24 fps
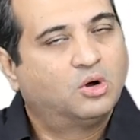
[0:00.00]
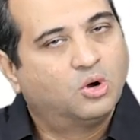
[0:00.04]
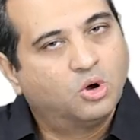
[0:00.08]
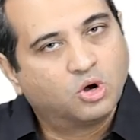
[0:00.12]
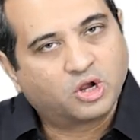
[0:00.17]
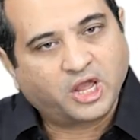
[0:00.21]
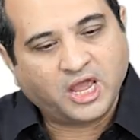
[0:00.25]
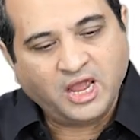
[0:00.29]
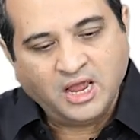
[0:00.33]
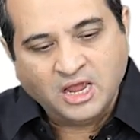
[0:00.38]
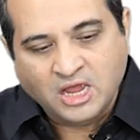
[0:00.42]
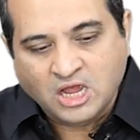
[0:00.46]

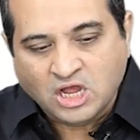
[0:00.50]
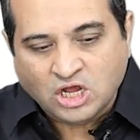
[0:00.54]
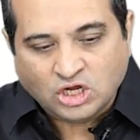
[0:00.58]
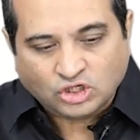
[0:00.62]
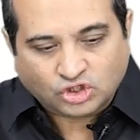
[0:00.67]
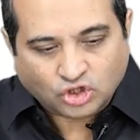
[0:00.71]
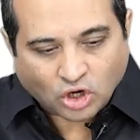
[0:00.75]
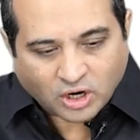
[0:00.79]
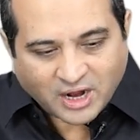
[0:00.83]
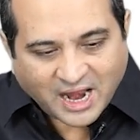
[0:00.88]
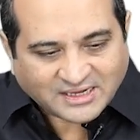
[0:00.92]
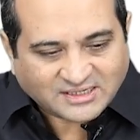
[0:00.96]
Okay,
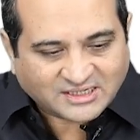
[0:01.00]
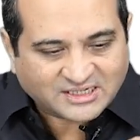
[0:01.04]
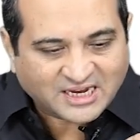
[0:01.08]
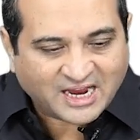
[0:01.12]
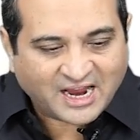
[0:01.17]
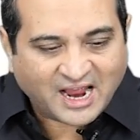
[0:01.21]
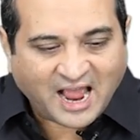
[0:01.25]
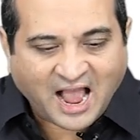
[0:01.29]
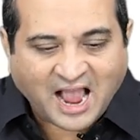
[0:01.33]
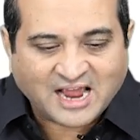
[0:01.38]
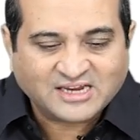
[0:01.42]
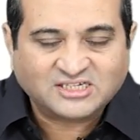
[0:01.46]
so let's
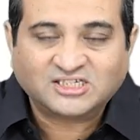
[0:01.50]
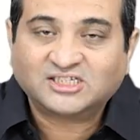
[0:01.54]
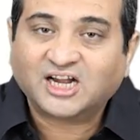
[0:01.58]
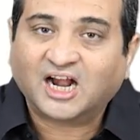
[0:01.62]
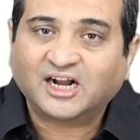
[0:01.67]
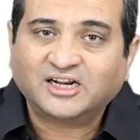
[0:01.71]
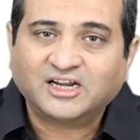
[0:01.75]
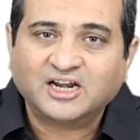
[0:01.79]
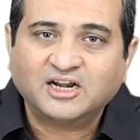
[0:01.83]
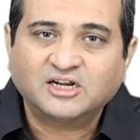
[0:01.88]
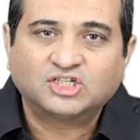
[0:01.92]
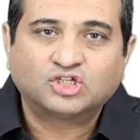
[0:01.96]
say I
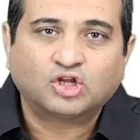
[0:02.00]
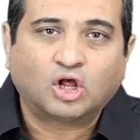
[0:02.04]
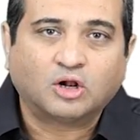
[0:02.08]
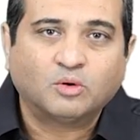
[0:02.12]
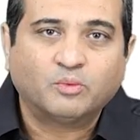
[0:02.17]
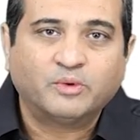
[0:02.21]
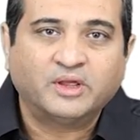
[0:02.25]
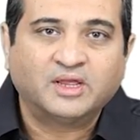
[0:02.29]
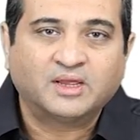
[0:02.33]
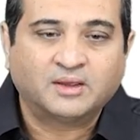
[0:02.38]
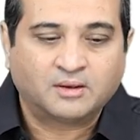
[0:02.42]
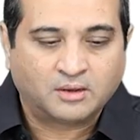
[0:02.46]
started
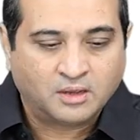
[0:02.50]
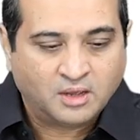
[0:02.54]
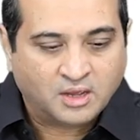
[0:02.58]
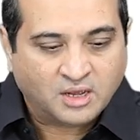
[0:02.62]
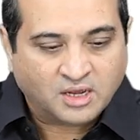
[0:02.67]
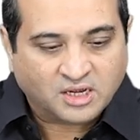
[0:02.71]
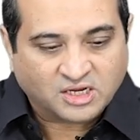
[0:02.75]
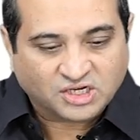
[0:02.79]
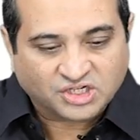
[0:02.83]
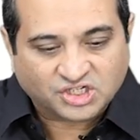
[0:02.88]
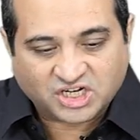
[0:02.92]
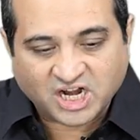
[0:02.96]
solving
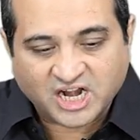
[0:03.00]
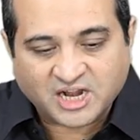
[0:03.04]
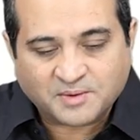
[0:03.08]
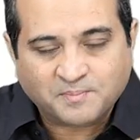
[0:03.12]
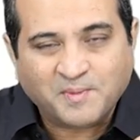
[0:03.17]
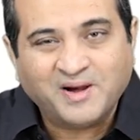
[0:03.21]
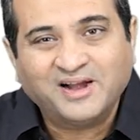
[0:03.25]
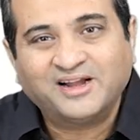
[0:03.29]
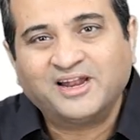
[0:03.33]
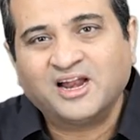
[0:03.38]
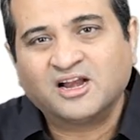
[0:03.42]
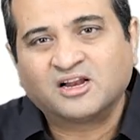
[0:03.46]

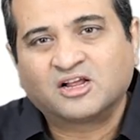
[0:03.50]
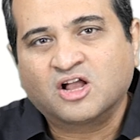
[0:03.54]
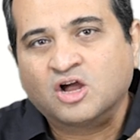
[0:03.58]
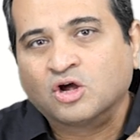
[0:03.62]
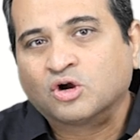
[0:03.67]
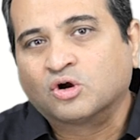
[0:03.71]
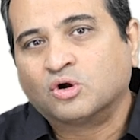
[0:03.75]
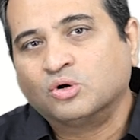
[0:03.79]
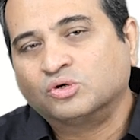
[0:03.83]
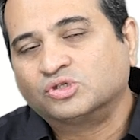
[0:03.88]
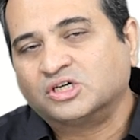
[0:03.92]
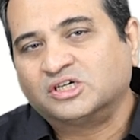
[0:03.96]
statement and
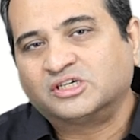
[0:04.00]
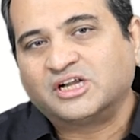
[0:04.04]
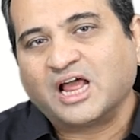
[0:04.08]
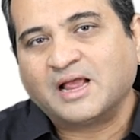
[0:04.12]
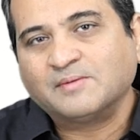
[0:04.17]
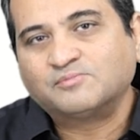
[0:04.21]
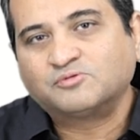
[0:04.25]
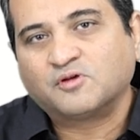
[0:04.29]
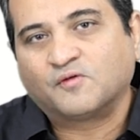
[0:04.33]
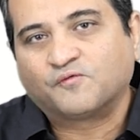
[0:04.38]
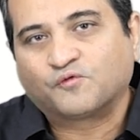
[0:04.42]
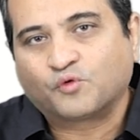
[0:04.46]
conclusion
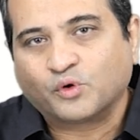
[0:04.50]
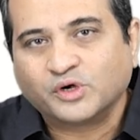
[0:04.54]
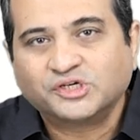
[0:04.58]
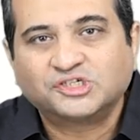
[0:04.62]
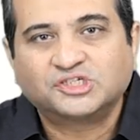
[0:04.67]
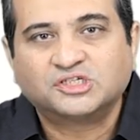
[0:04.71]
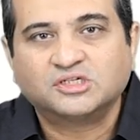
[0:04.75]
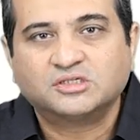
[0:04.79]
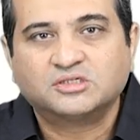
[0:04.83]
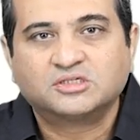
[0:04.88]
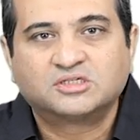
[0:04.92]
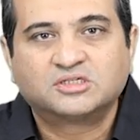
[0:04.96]
types of
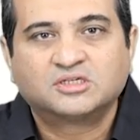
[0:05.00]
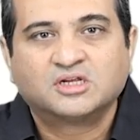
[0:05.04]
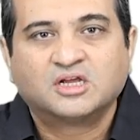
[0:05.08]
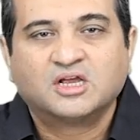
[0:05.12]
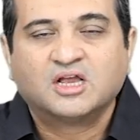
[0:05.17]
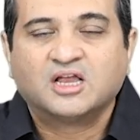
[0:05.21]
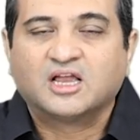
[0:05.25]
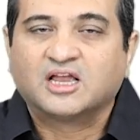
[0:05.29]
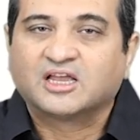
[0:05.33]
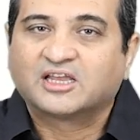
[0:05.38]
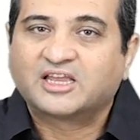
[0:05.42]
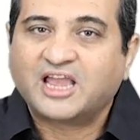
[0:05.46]
questions.
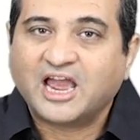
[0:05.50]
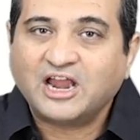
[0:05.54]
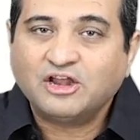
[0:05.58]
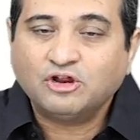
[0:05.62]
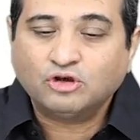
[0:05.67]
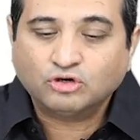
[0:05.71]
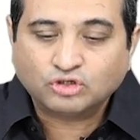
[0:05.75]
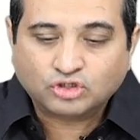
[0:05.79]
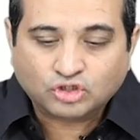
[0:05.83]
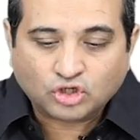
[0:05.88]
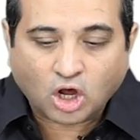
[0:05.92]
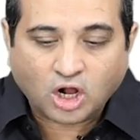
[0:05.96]
Can
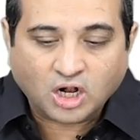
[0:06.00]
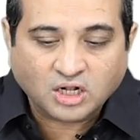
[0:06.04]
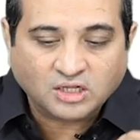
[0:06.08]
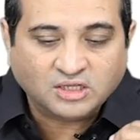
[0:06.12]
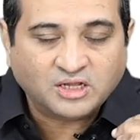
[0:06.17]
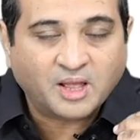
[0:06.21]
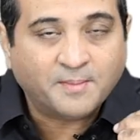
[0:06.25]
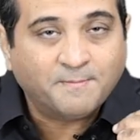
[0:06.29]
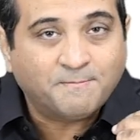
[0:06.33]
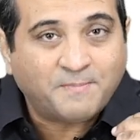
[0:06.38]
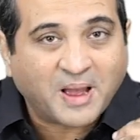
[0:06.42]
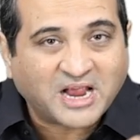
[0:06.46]
you solve
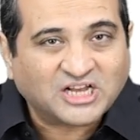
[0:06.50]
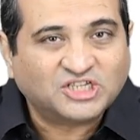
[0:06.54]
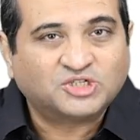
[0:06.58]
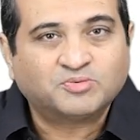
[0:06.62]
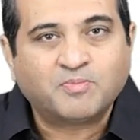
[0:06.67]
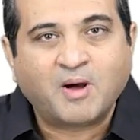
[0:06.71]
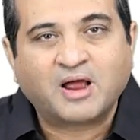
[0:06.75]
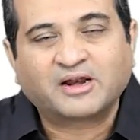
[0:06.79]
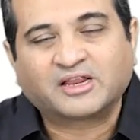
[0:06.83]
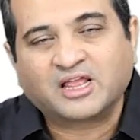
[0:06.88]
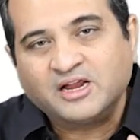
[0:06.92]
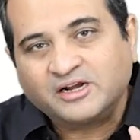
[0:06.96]
the
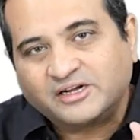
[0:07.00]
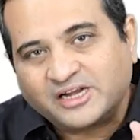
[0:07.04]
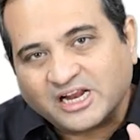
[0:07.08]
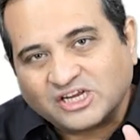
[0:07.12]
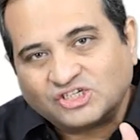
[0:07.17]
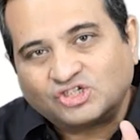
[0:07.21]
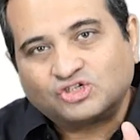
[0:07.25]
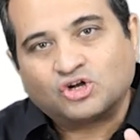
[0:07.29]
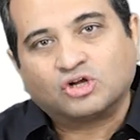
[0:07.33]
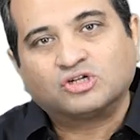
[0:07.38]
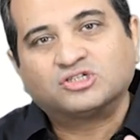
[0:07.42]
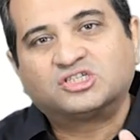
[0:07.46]
benchmarking
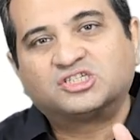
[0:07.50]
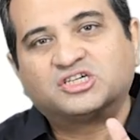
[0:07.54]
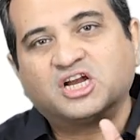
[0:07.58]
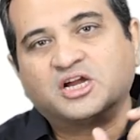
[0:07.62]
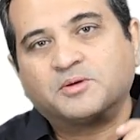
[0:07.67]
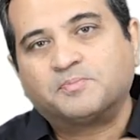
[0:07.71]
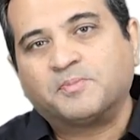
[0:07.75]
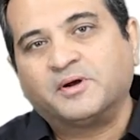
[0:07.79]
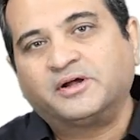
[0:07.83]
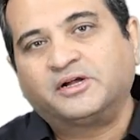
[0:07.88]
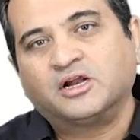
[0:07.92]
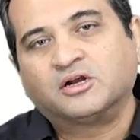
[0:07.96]
test on
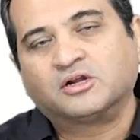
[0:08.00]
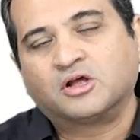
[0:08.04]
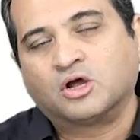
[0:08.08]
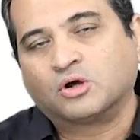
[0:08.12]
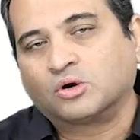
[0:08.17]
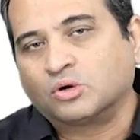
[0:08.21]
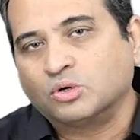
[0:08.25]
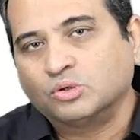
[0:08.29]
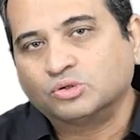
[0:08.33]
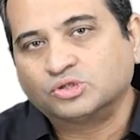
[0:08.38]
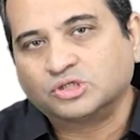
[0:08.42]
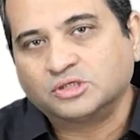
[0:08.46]
statement and
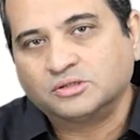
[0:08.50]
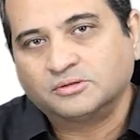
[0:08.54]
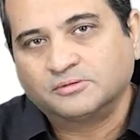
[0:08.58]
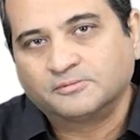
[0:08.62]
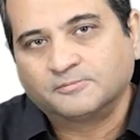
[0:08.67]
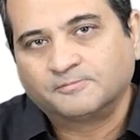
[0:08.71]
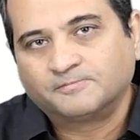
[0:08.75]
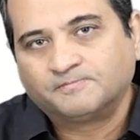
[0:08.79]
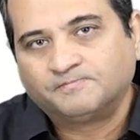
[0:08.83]
conclusion?